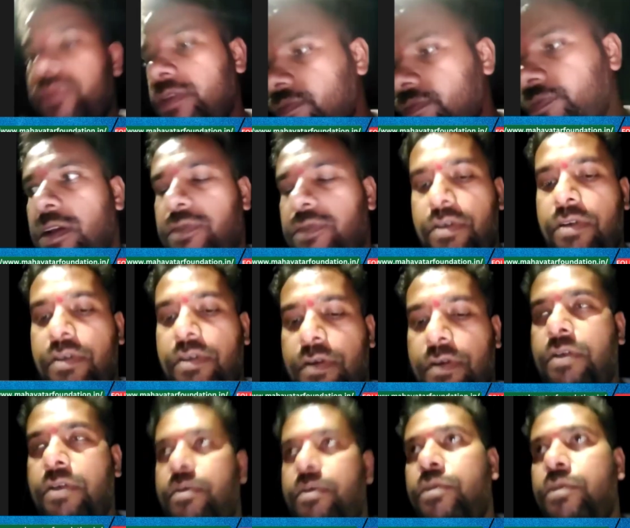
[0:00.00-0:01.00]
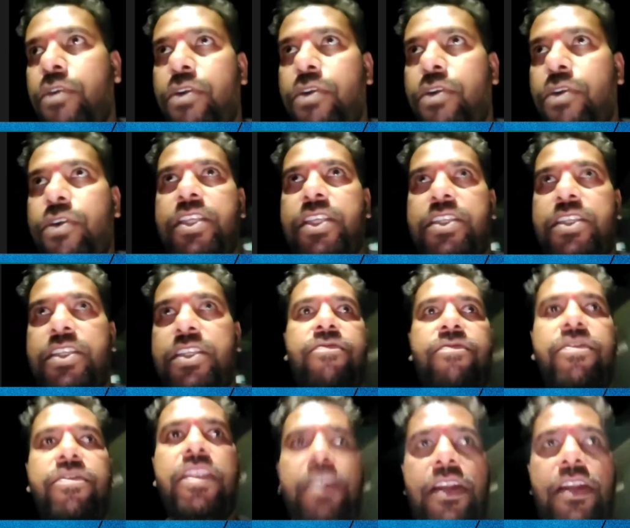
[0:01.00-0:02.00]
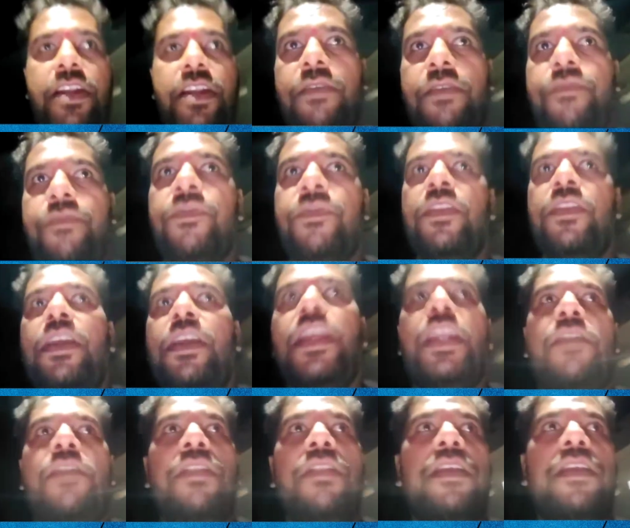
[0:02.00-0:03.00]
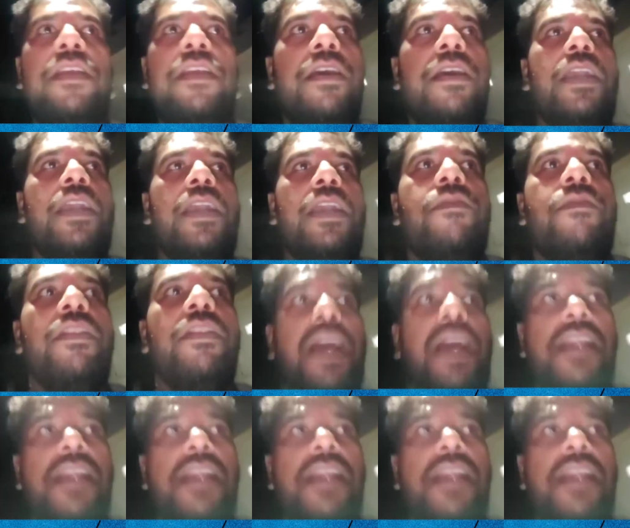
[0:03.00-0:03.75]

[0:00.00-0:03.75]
Mm. For more doses of the drug,